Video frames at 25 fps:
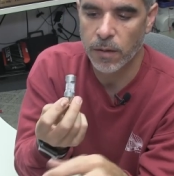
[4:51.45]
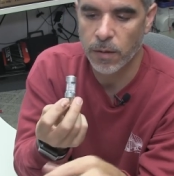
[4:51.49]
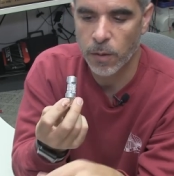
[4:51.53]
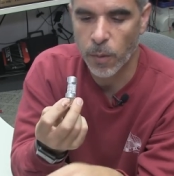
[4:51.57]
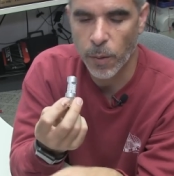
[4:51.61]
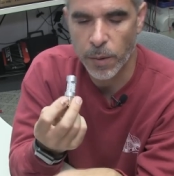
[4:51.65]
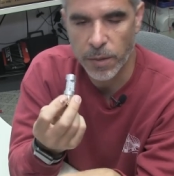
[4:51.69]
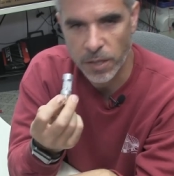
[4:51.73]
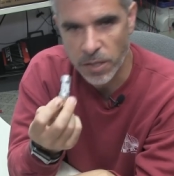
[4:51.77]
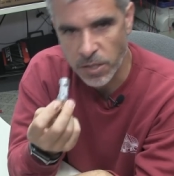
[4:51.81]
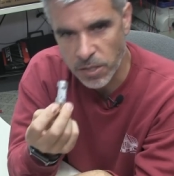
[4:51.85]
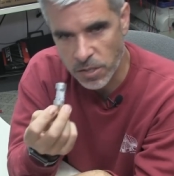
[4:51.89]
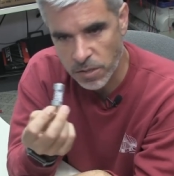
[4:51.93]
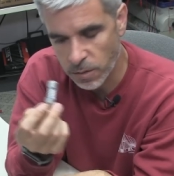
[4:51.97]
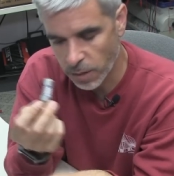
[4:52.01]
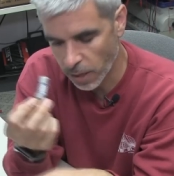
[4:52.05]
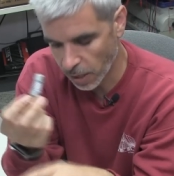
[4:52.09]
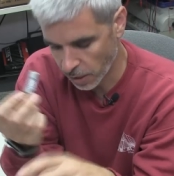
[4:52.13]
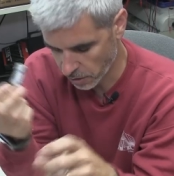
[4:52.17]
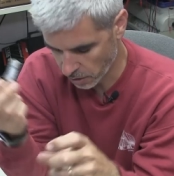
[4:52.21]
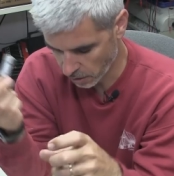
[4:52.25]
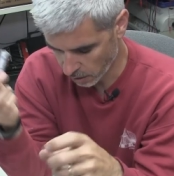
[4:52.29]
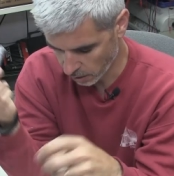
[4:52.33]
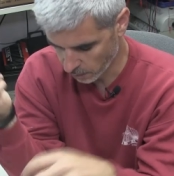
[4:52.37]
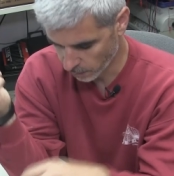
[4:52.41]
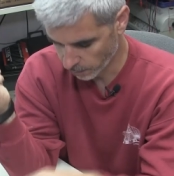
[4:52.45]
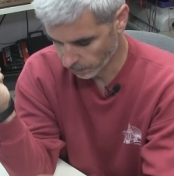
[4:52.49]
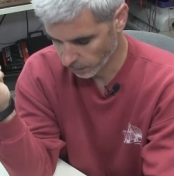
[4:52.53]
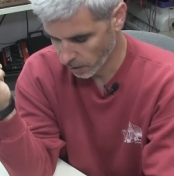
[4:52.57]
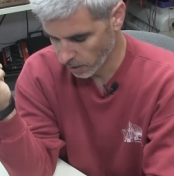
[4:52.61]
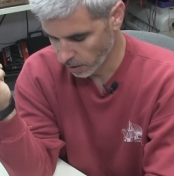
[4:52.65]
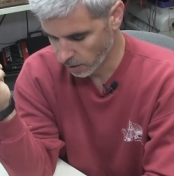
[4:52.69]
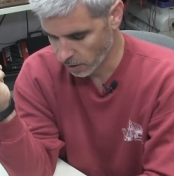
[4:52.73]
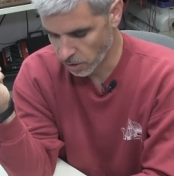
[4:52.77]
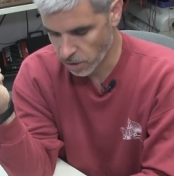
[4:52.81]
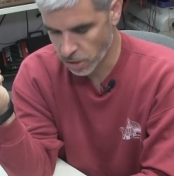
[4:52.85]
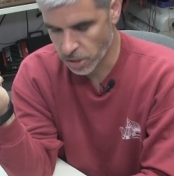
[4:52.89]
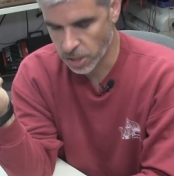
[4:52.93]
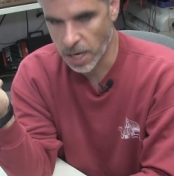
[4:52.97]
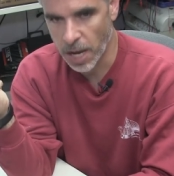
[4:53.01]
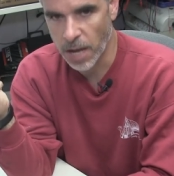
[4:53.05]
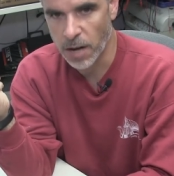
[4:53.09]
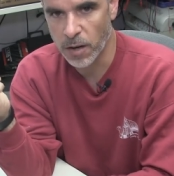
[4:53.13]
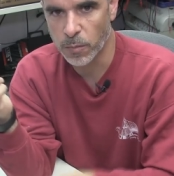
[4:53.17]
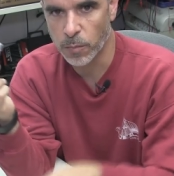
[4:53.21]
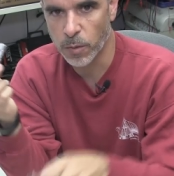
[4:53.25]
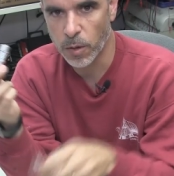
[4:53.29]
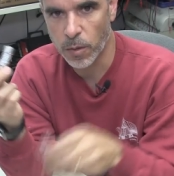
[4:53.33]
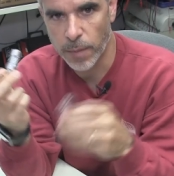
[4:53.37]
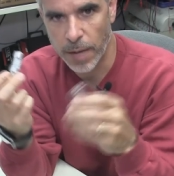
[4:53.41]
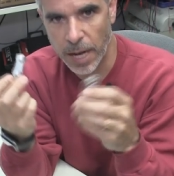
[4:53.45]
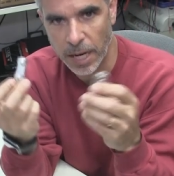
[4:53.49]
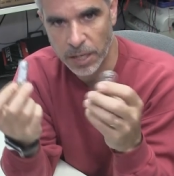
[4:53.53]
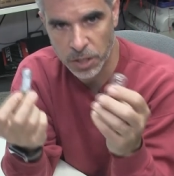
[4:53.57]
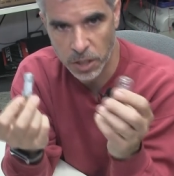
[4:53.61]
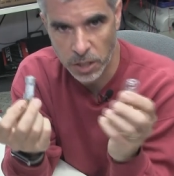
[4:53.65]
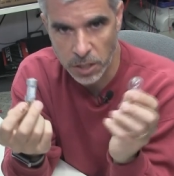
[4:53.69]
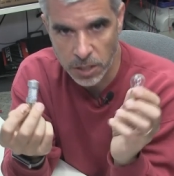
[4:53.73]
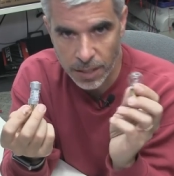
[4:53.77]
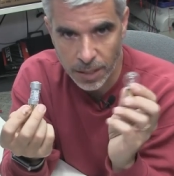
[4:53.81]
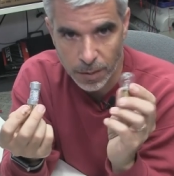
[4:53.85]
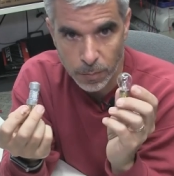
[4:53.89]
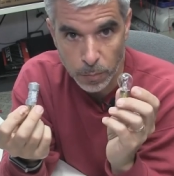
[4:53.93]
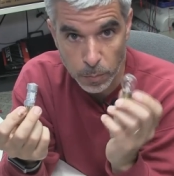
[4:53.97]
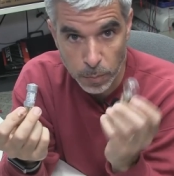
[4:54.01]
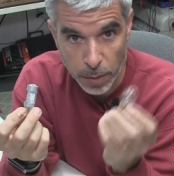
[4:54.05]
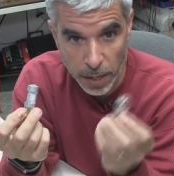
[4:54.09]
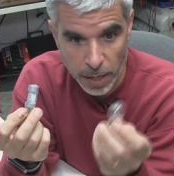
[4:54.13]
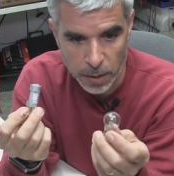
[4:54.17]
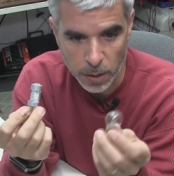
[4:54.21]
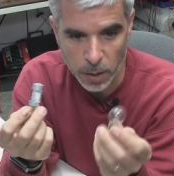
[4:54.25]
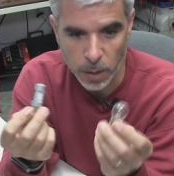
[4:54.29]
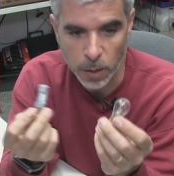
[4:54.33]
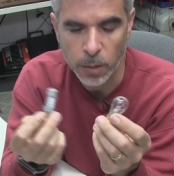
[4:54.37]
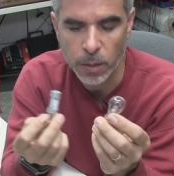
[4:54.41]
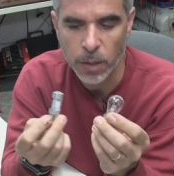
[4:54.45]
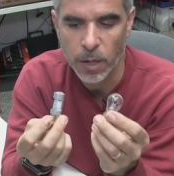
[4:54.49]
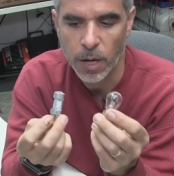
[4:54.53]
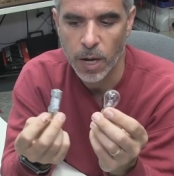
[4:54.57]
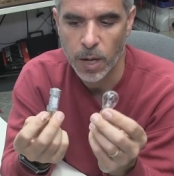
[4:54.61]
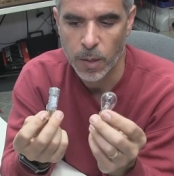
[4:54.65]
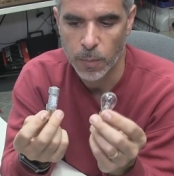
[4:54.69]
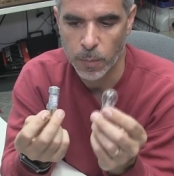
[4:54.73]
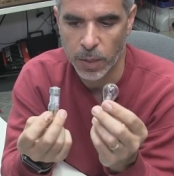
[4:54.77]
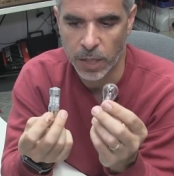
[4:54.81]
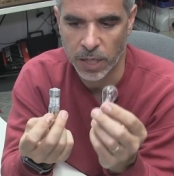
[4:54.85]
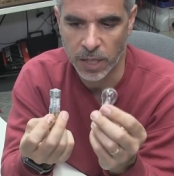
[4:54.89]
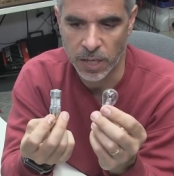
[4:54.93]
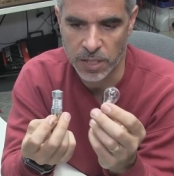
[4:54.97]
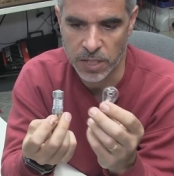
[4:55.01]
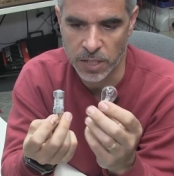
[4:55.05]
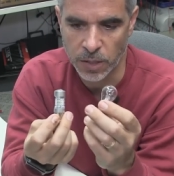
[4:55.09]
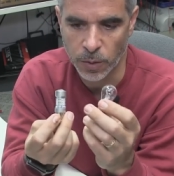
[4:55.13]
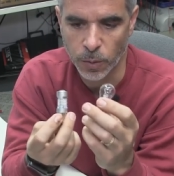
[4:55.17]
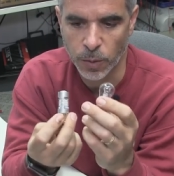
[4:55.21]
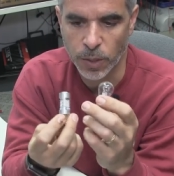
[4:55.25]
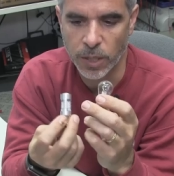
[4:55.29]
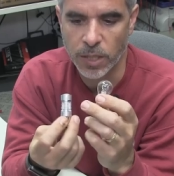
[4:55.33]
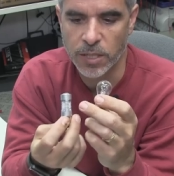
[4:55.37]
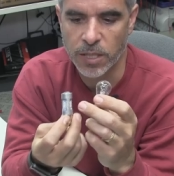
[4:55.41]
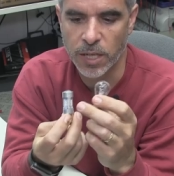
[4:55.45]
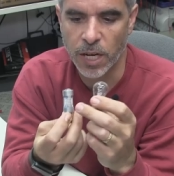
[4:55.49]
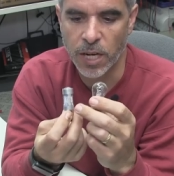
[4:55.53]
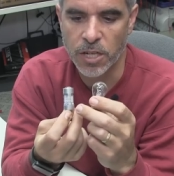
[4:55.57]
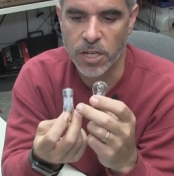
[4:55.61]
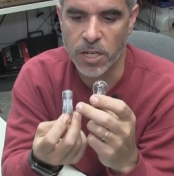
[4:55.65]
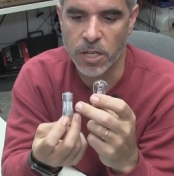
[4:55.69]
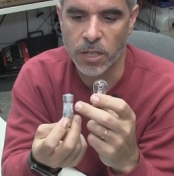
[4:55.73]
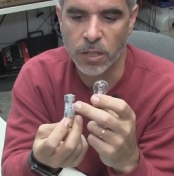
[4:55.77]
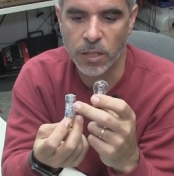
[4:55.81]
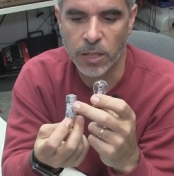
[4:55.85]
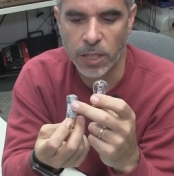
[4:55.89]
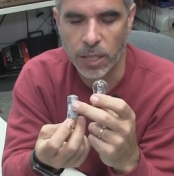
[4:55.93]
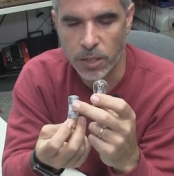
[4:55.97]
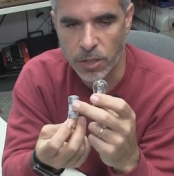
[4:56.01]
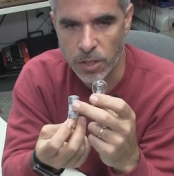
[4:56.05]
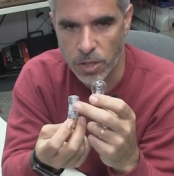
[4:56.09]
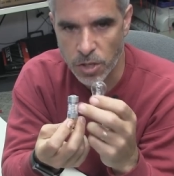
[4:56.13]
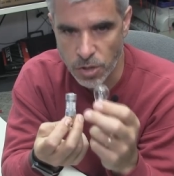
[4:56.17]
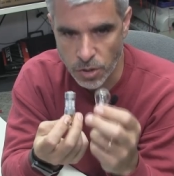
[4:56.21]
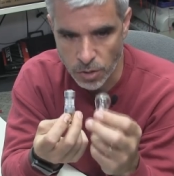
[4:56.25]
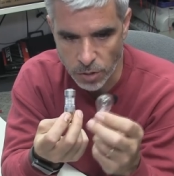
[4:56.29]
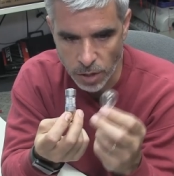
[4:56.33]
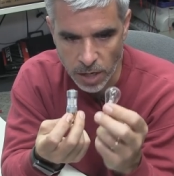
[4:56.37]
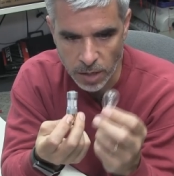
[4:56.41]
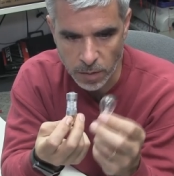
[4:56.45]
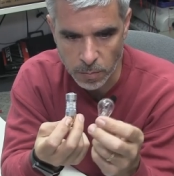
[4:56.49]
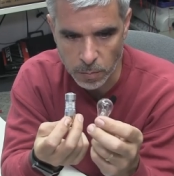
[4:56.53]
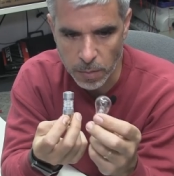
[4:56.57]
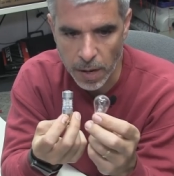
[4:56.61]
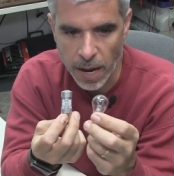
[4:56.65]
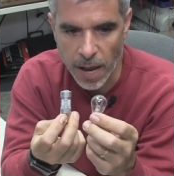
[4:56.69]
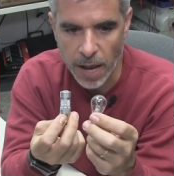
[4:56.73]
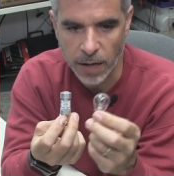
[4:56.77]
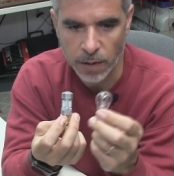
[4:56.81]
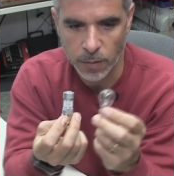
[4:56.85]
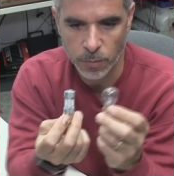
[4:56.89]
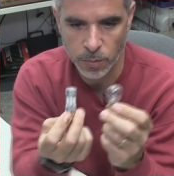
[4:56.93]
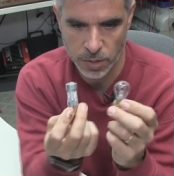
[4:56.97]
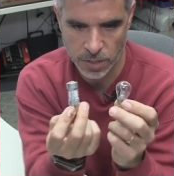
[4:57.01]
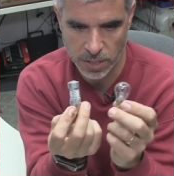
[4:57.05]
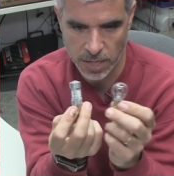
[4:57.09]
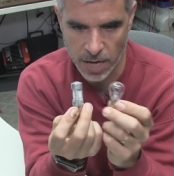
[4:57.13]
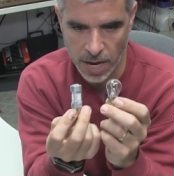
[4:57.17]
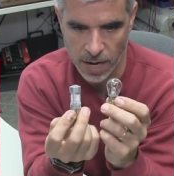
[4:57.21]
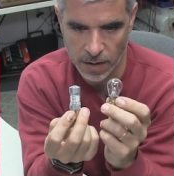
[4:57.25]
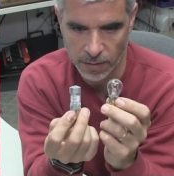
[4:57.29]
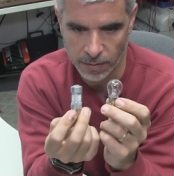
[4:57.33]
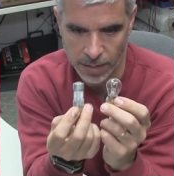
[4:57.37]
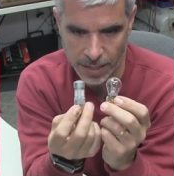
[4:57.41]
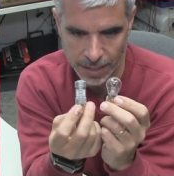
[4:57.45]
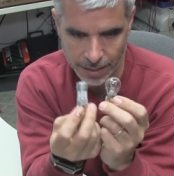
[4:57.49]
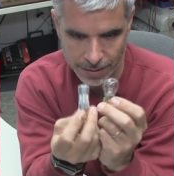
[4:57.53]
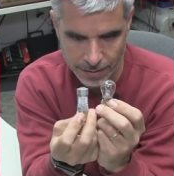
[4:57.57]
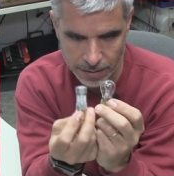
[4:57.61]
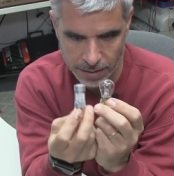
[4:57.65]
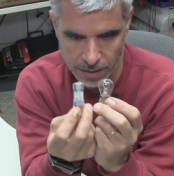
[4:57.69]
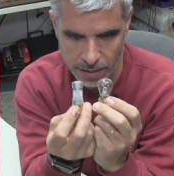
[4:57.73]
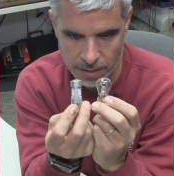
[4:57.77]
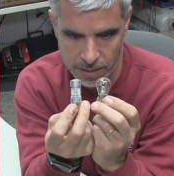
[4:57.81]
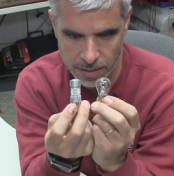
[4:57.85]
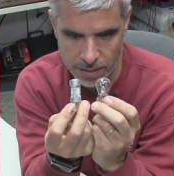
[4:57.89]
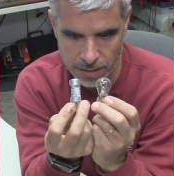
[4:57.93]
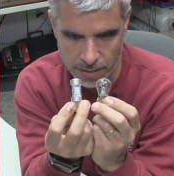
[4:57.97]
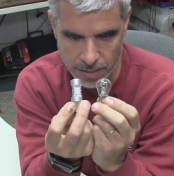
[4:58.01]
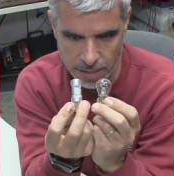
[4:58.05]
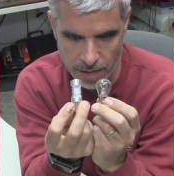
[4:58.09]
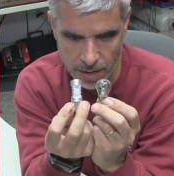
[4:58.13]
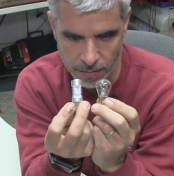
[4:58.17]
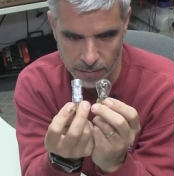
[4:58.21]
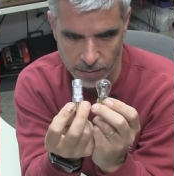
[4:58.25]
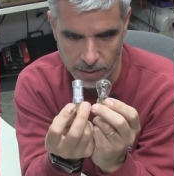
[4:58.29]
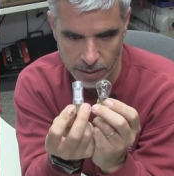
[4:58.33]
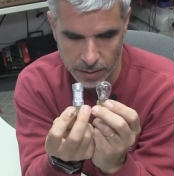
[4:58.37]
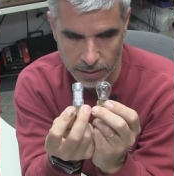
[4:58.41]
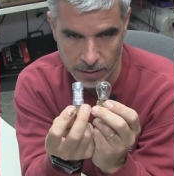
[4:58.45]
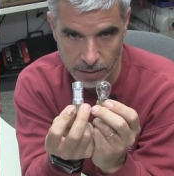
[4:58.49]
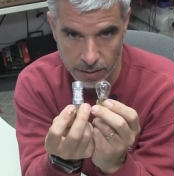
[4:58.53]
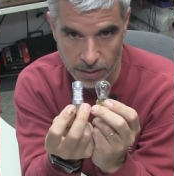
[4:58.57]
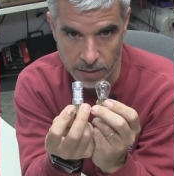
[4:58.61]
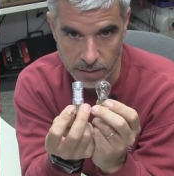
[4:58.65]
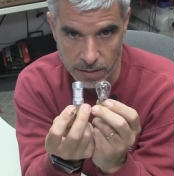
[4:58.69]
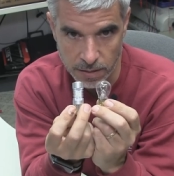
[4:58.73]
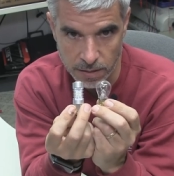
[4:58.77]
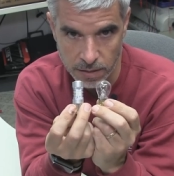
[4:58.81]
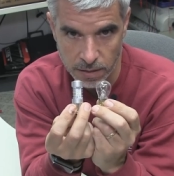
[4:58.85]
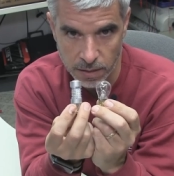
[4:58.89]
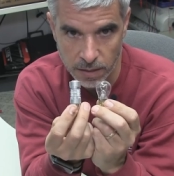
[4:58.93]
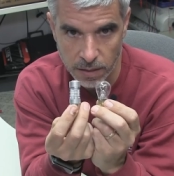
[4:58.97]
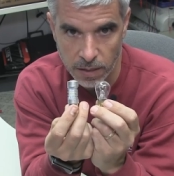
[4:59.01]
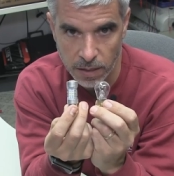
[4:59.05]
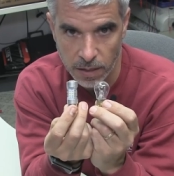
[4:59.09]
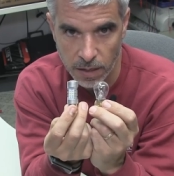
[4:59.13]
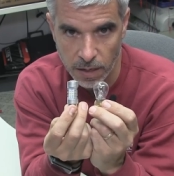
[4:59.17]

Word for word: Going this direction, the standard bulb actually did better, because the orientation looking straight back was kind of like this instead of like this.